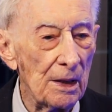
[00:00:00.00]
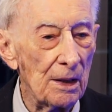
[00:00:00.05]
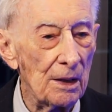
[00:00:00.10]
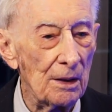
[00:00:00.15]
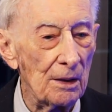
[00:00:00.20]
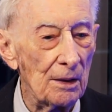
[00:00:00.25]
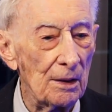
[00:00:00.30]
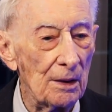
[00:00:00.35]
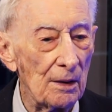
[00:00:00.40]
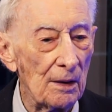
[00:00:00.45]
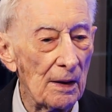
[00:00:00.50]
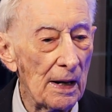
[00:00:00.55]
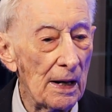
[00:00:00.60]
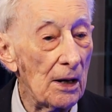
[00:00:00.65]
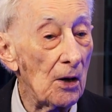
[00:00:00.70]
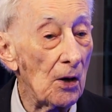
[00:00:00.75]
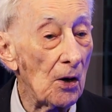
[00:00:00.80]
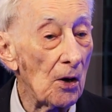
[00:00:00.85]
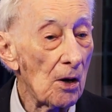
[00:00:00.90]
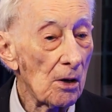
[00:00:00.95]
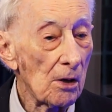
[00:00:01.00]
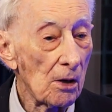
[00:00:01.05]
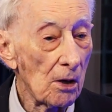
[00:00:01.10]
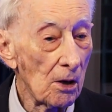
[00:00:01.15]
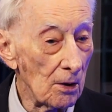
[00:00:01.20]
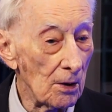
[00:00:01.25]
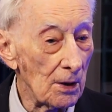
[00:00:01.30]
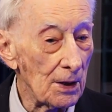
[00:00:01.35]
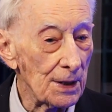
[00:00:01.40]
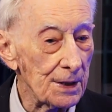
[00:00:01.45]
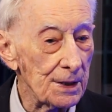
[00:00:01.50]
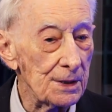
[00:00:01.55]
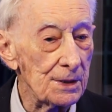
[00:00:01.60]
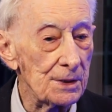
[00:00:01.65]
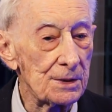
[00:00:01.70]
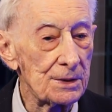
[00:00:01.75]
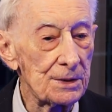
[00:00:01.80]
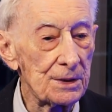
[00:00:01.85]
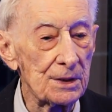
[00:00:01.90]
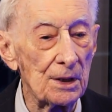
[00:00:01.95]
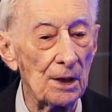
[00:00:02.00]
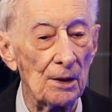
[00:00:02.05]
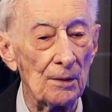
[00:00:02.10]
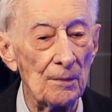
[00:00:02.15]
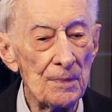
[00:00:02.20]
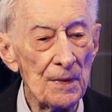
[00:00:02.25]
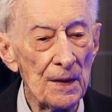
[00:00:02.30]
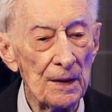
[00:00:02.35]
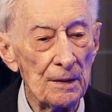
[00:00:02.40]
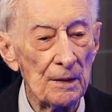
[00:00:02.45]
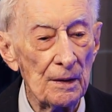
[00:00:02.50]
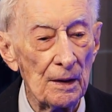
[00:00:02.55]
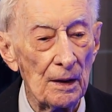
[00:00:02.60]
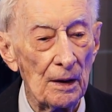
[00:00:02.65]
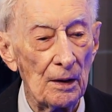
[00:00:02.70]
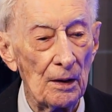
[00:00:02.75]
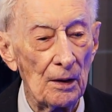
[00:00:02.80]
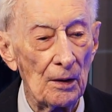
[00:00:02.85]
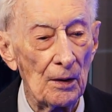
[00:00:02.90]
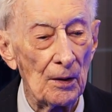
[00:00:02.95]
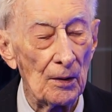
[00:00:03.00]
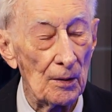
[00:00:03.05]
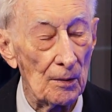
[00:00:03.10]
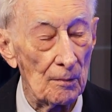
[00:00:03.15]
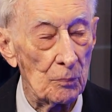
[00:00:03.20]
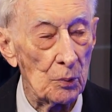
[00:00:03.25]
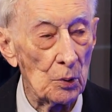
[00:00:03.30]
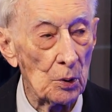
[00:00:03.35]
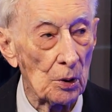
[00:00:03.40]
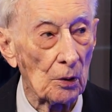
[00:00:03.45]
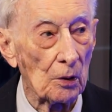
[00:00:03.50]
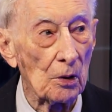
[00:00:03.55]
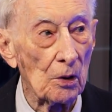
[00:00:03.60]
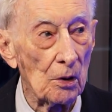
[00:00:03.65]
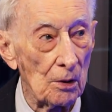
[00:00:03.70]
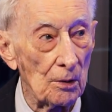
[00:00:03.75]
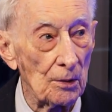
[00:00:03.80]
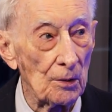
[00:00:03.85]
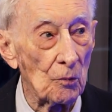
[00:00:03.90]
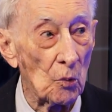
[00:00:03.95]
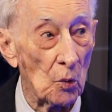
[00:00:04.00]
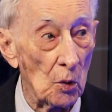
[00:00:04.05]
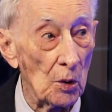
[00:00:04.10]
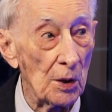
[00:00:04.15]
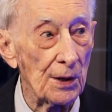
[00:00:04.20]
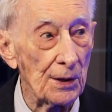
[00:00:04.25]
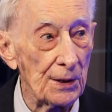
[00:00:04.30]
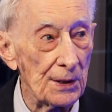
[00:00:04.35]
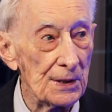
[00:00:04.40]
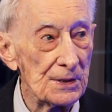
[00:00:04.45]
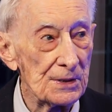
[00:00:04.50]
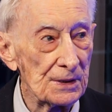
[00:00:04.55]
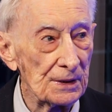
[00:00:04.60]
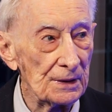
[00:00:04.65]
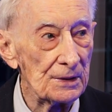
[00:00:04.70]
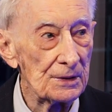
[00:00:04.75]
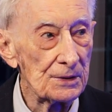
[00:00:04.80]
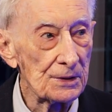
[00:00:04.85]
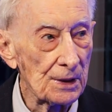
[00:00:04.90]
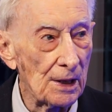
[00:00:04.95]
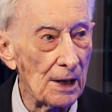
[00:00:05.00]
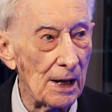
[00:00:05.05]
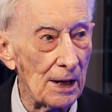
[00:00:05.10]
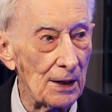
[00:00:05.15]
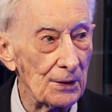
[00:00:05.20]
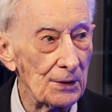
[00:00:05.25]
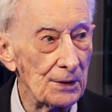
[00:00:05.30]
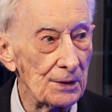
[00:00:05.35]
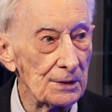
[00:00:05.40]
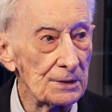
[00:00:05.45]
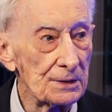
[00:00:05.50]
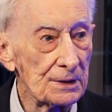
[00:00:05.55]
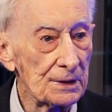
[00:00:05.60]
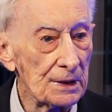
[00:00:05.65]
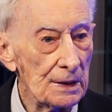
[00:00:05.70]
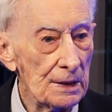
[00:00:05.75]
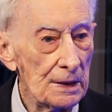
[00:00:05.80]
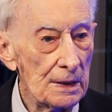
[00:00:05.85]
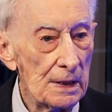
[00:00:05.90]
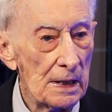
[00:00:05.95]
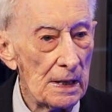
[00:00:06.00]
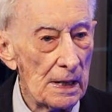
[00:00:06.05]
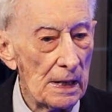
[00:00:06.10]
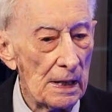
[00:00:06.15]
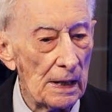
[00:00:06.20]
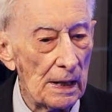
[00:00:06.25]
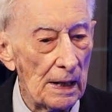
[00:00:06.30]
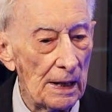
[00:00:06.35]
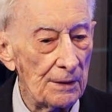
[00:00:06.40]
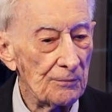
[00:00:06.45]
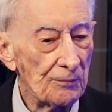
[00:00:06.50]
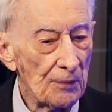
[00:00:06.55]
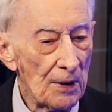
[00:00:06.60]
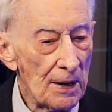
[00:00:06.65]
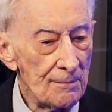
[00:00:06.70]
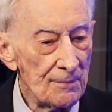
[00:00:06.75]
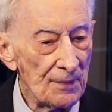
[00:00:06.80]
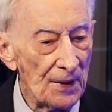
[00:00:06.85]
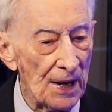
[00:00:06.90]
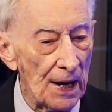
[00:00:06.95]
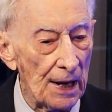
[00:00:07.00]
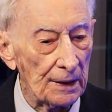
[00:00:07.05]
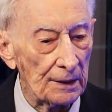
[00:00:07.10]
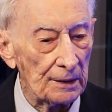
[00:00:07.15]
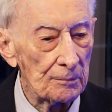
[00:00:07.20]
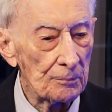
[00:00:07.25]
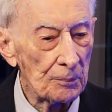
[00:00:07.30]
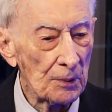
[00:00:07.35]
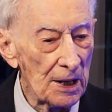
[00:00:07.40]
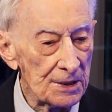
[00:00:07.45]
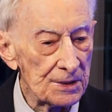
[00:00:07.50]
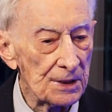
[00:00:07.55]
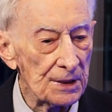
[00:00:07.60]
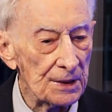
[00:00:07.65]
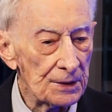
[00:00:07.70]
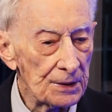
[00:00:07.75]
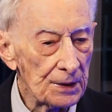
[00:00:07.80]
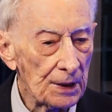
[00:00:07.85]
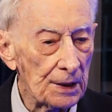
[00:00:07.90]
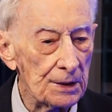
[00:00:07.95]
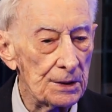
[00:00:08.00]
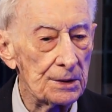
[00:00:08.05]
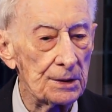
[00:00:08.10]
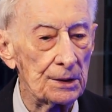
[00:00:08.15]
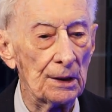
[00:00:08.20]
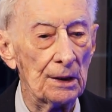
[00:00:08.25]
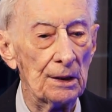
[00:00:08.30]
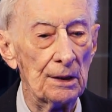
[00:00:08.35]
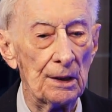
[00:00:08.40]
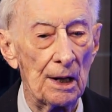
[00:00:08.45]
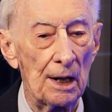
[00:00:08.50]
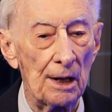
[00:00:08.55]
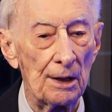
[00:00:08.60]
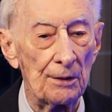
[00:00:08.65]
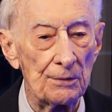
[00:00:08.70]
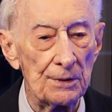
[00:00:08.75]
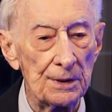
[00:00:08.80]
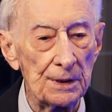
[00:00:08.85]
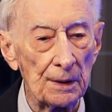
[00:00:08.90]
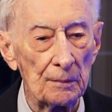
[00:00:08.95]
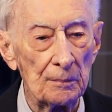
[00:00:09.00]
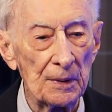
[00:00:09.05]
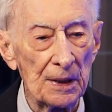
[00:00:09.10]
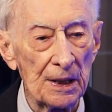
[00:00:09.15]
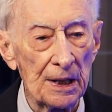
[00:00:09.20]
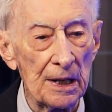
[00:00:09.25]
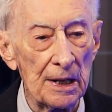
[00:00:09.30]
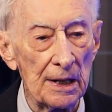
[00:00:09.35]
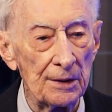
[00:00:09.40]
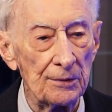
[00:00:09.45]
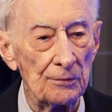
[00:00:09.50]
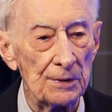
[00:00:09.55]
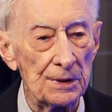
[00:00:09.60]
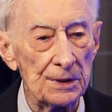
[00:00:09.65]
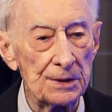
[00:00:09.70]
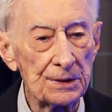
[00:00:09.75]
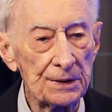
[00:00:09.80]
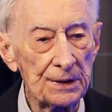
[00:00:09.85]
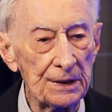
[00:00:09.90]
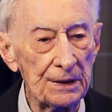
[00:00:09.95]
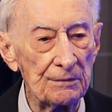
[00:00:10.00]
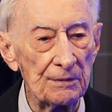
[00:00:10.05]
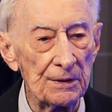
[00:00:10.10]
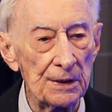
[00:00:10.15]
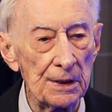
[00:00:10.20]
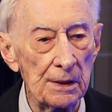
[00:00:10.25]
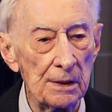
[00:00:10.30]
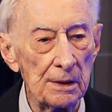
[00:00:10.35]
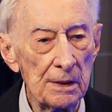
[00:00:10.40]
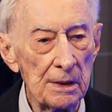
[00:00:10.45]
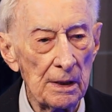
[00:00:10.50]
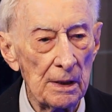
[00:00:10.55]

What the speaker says: Al Hurley's book called Warriors and Scholars. And from that presentation, I began receiving